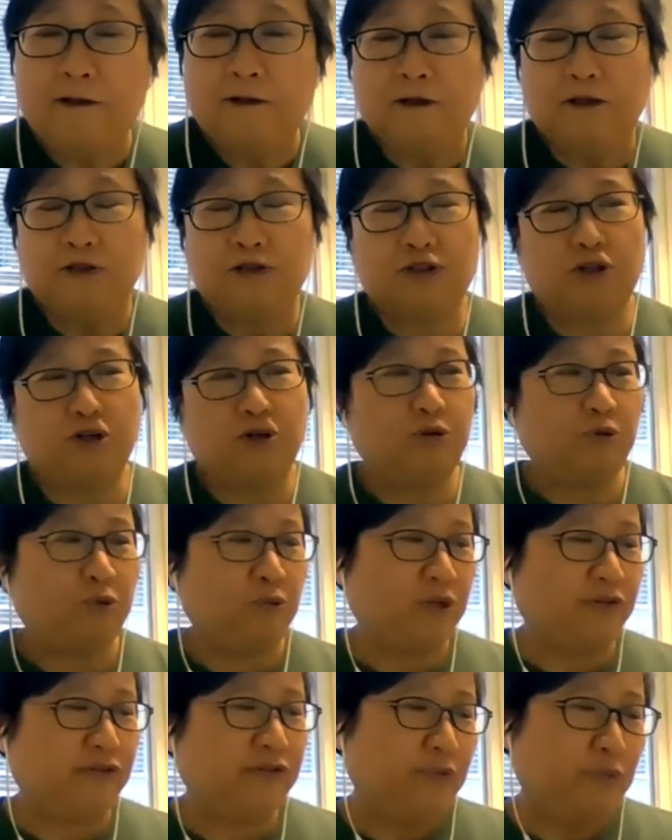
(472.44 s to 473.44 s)
So
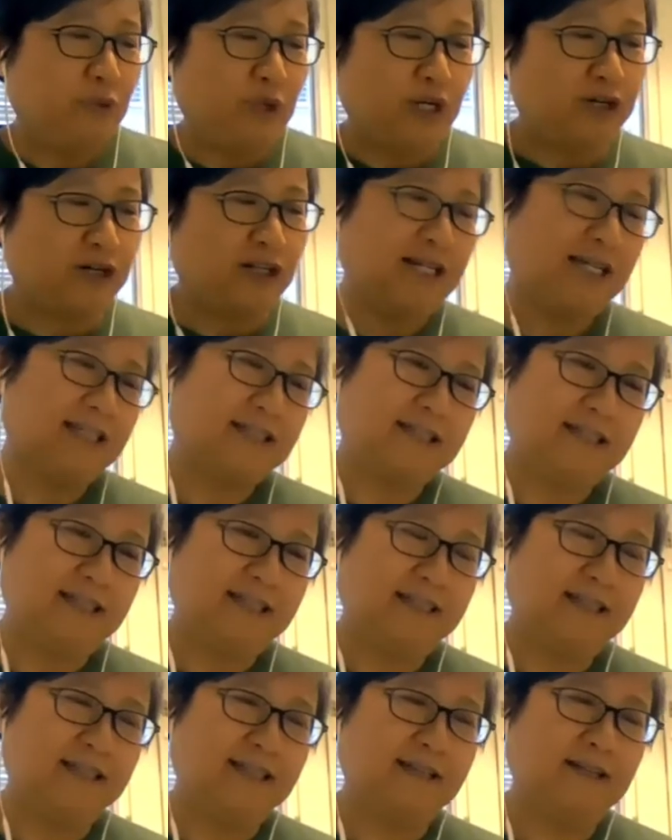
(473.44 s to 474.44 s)
we're
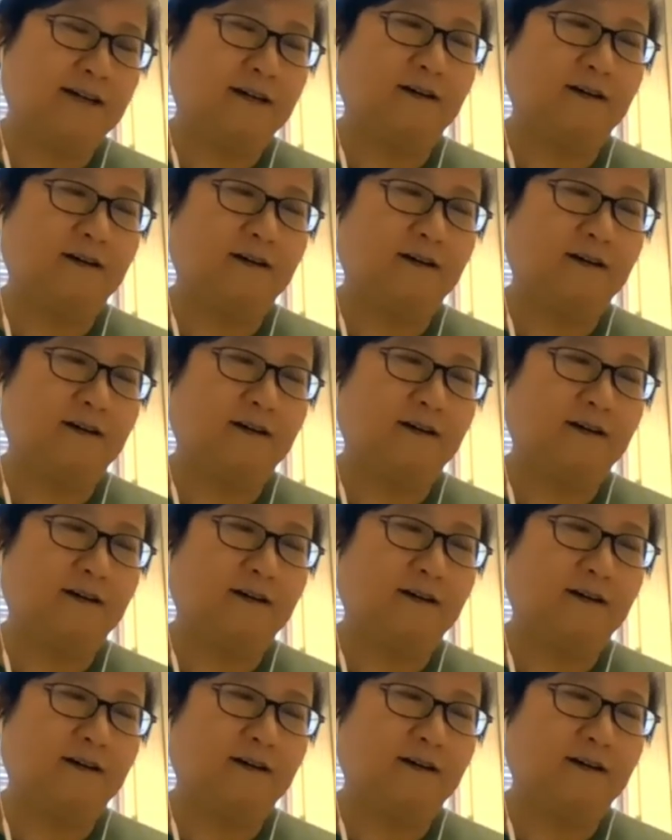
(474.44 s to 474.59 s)
collecting